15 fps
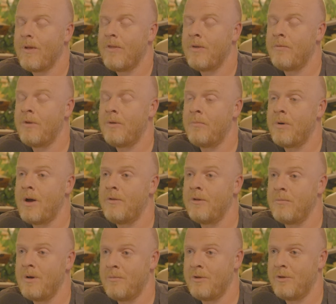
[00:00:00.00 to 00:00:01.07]
the, the, the,
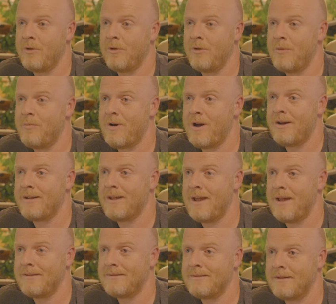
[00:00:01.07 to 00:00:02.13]
remember the goal of the
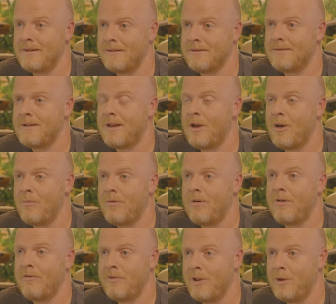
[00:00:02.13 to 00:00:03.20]
podcast is to help
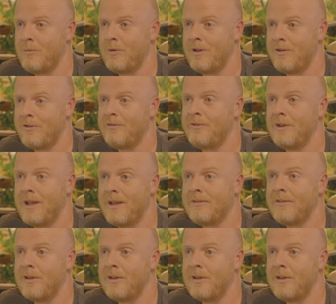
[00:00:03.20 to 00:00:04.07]
our fellow brothers feel less